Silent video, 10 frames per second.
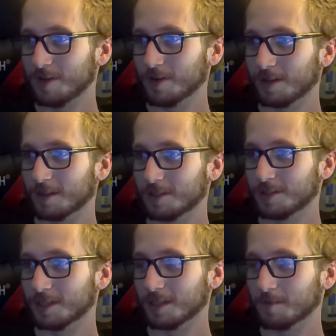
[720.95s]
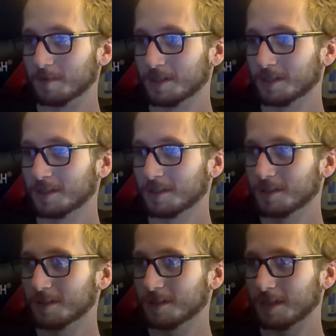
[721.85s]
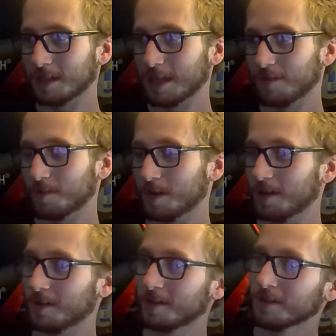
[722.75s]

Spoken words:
during lunchtime and laugh about.